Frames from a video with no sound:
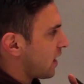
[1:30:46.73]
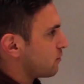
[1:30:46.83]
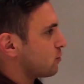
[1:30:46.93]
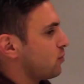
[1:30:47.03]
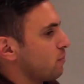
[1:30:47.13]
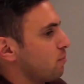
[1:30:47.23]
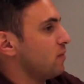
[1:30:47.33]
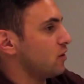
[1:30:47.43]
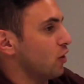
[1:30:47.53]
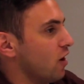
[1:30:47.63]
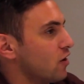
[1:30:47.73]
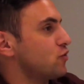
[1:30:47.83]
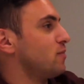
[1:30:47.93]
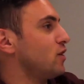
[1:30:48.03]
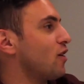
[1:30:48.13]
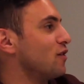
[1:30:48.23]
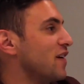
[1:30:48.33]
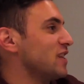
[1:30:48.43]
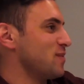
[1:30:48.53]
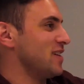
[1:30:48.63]
I've just put $100 million
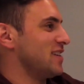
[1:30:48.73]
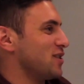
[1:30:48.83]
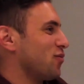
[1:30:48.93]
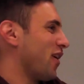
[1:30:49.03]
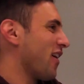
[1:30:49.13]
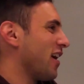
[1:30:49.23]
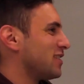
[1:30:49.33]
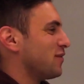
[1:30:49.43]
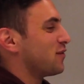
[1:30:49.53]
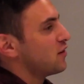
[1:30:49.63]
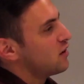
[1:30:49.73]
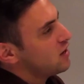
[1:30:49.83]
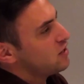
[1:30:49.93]
investment into this warehouse of